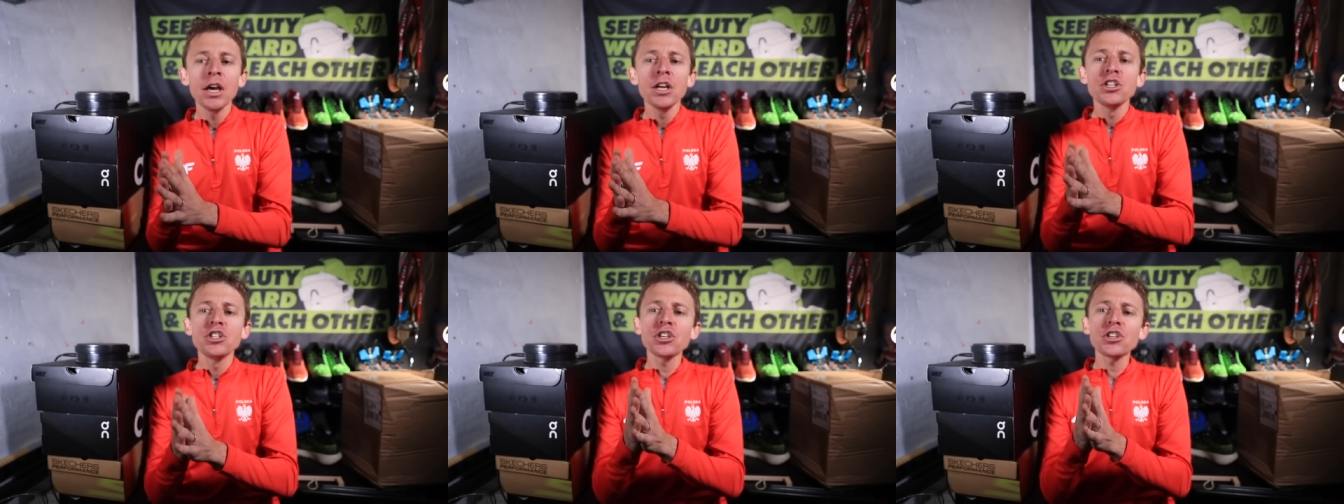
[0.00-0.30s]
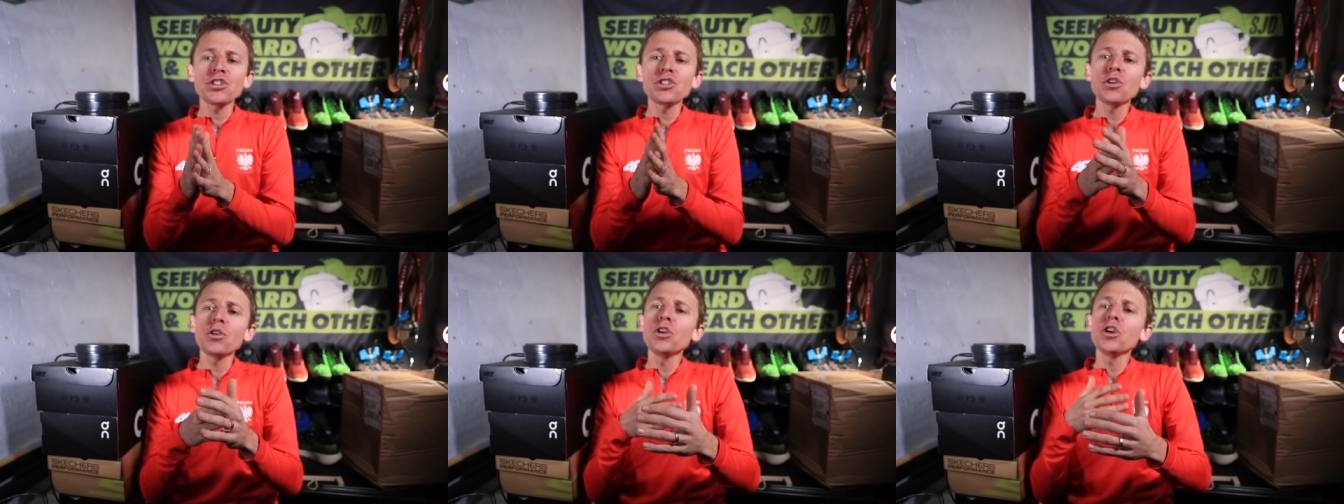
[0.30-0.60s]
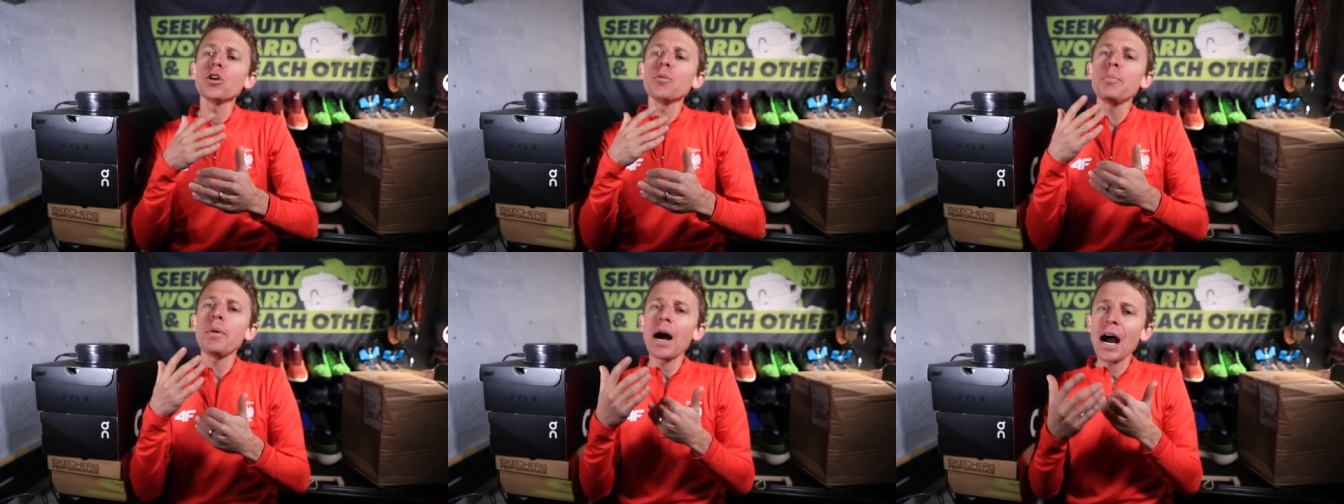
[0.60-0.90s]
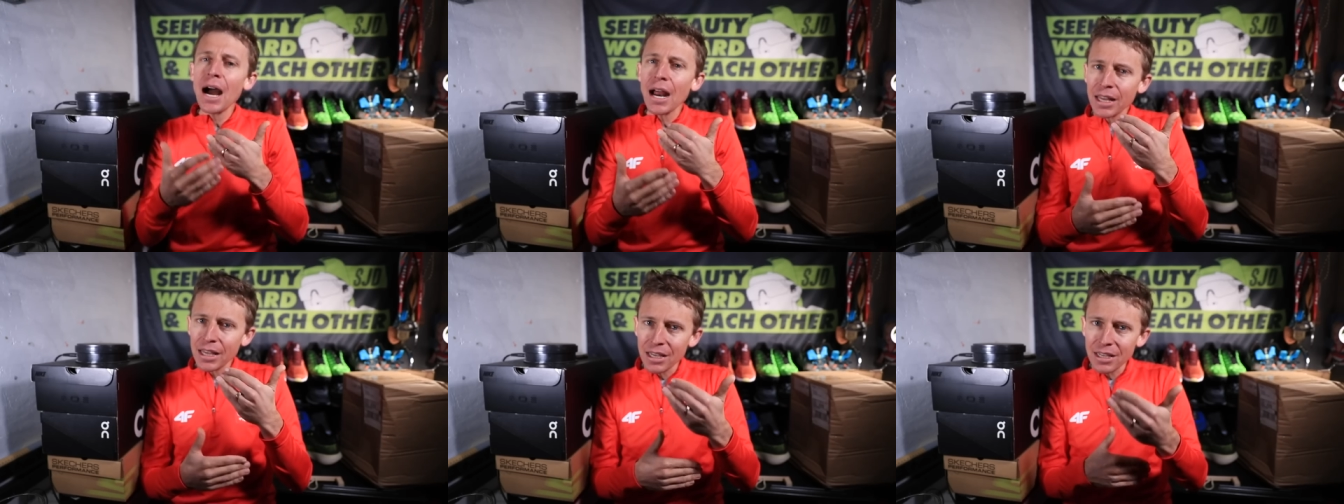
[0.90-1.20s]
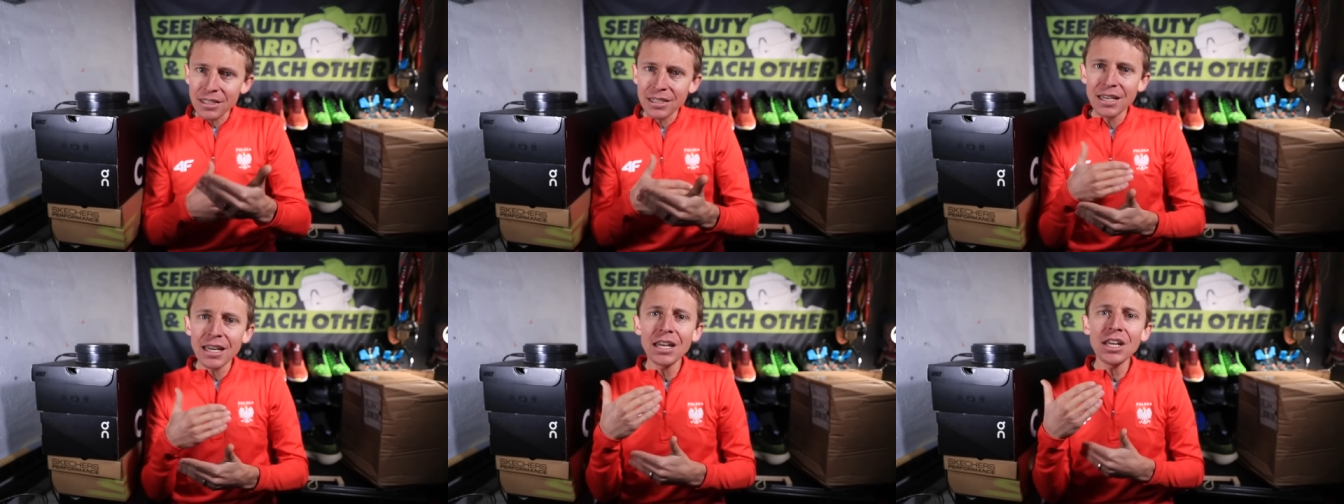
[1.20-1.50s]
just so your body
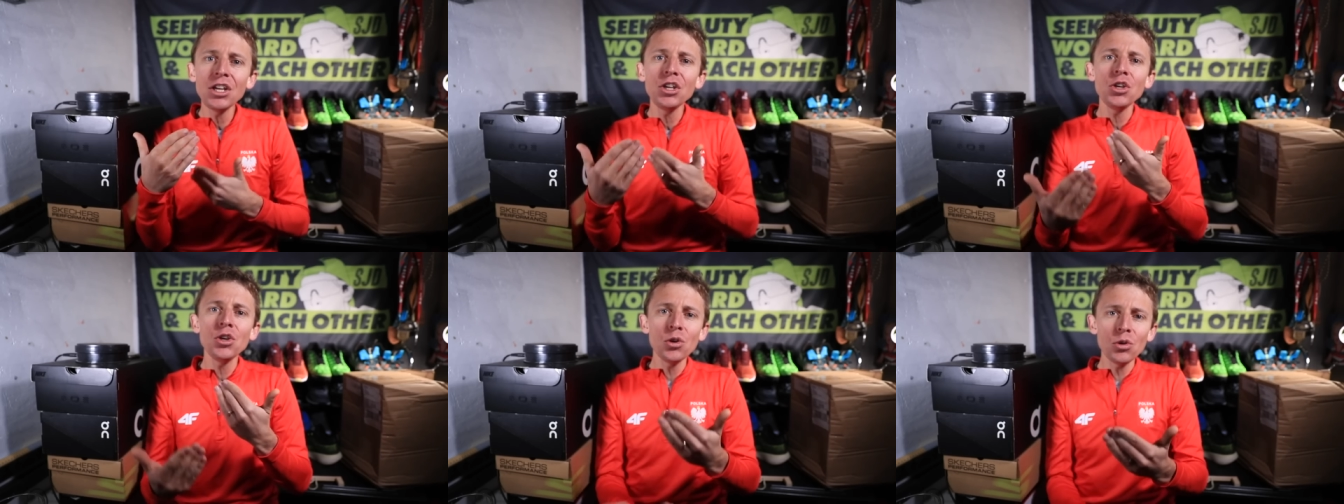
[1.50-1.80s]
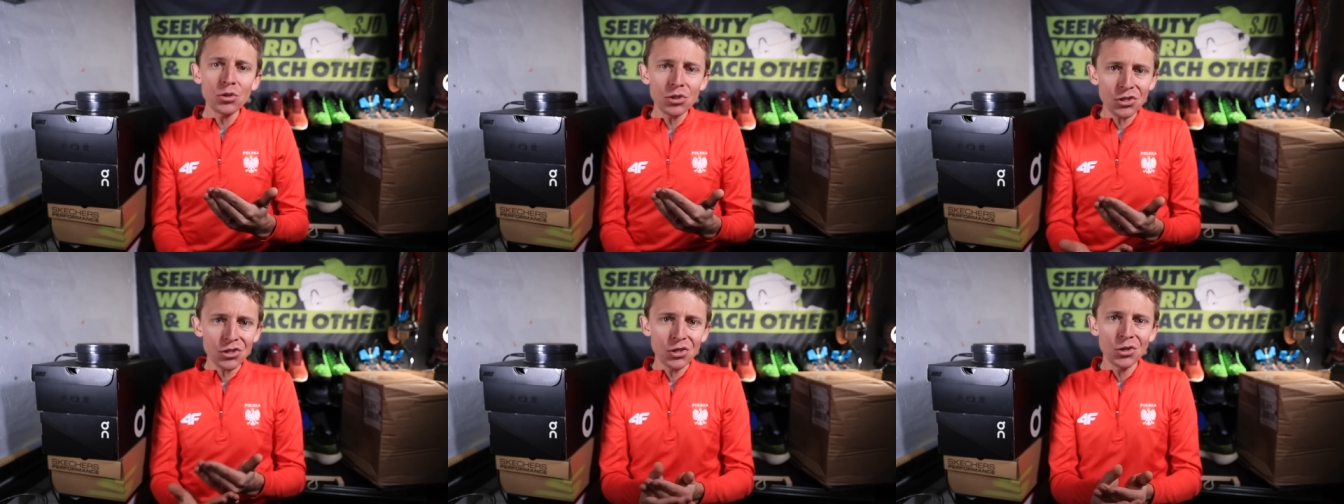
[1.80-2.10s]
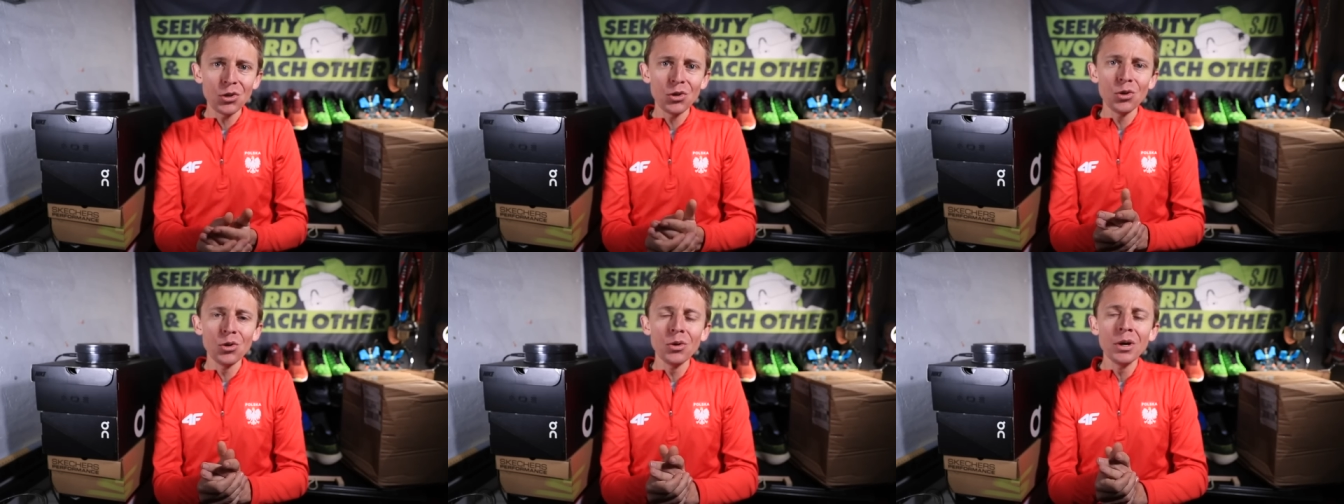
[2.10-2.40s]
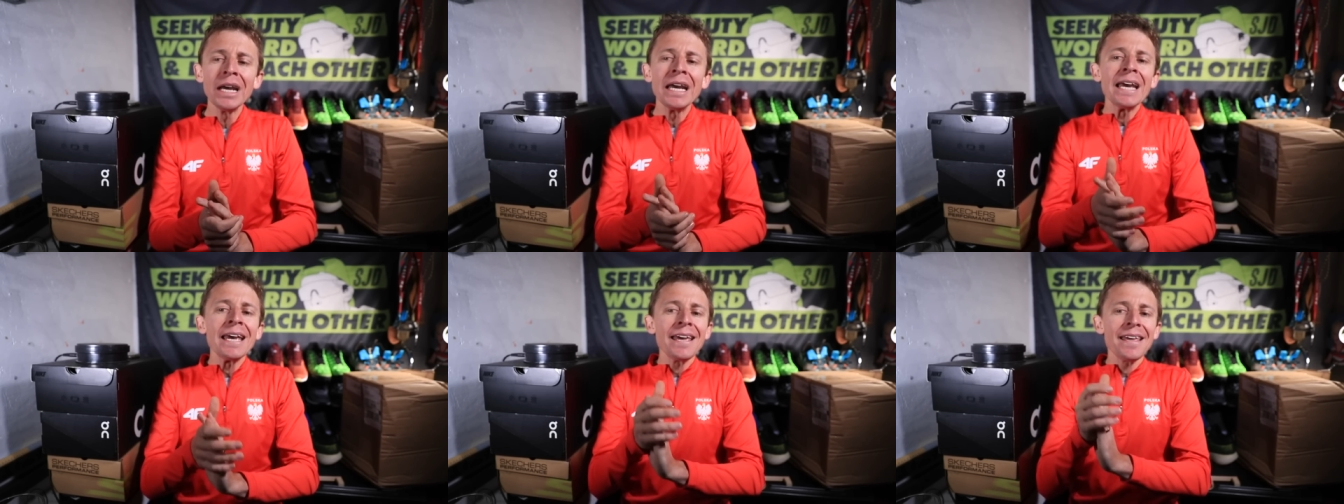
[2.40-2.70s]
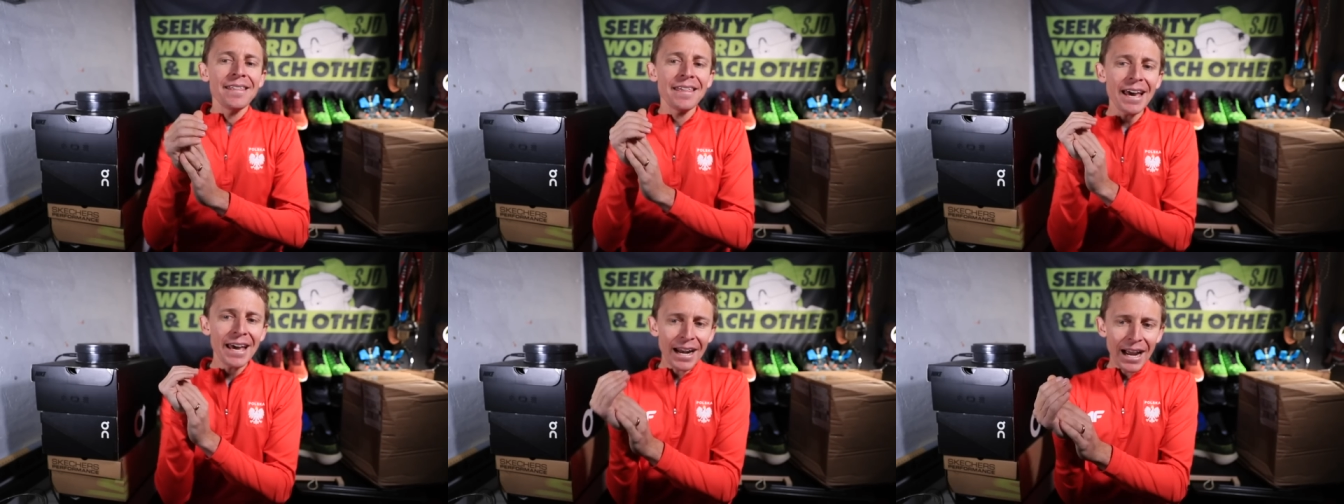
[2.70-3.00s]
is getting used to
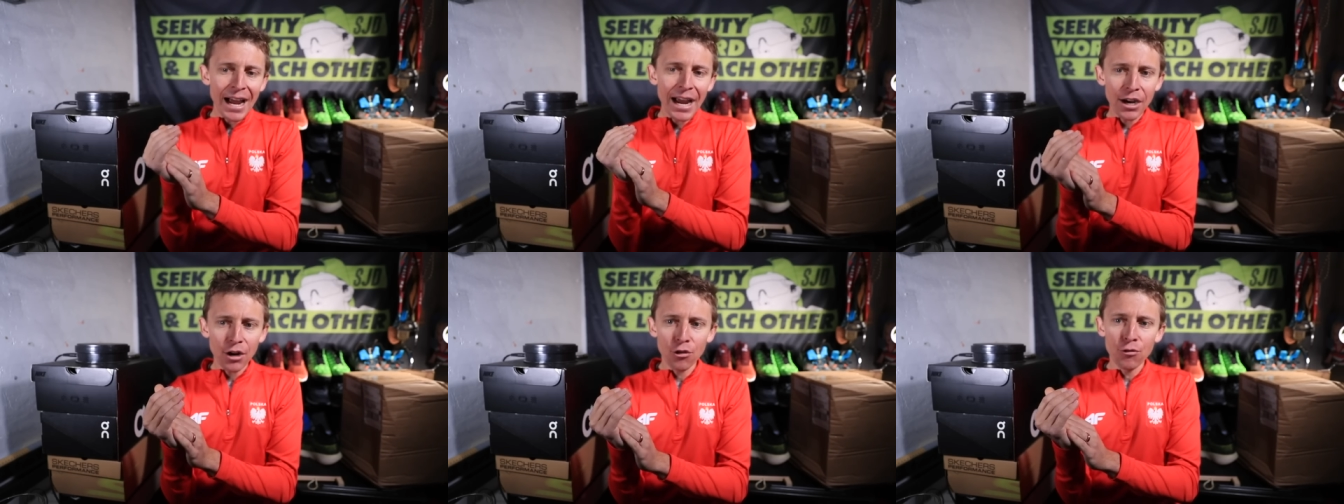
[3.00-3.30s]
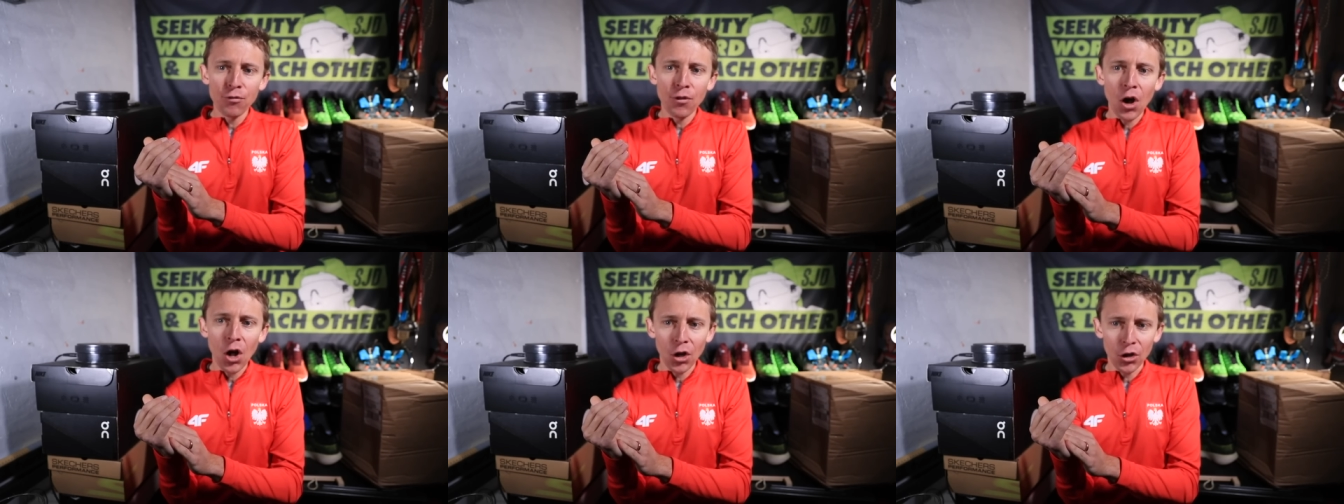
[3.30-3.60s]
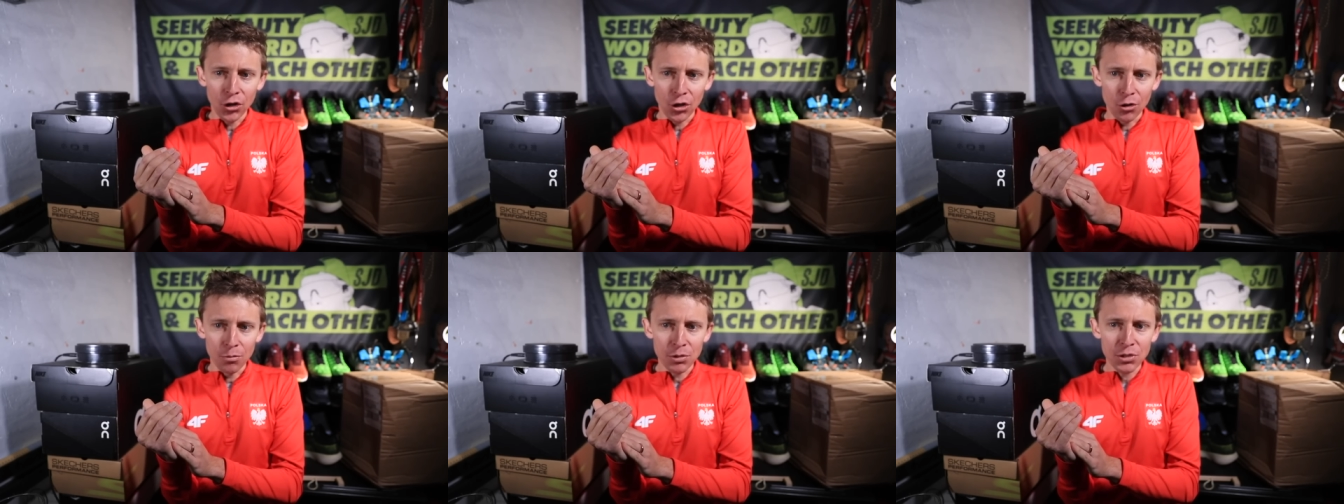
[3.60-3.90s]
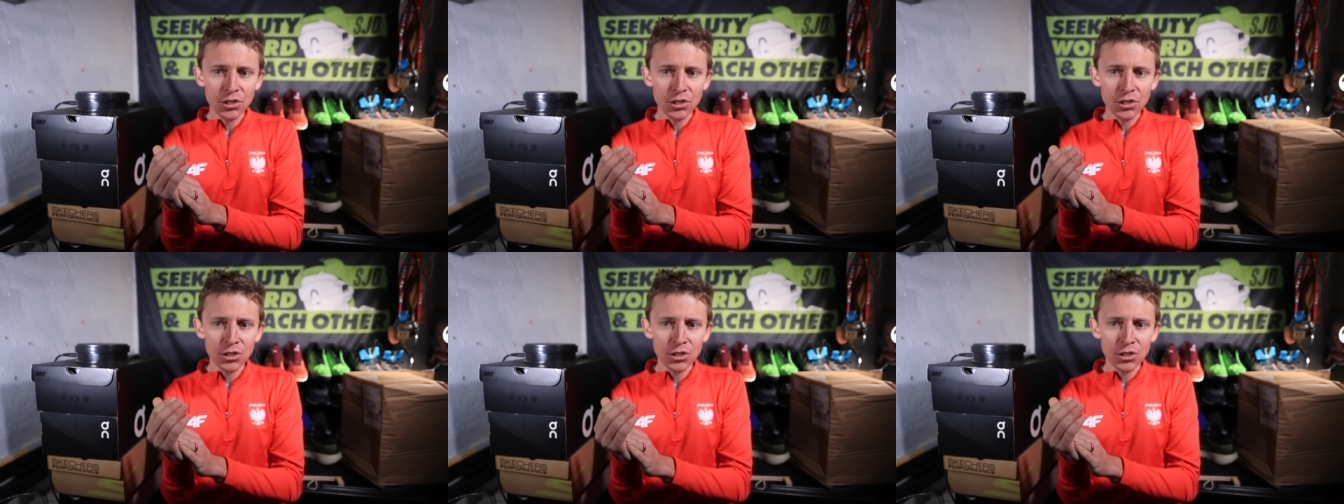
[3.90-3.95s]
that higher volume.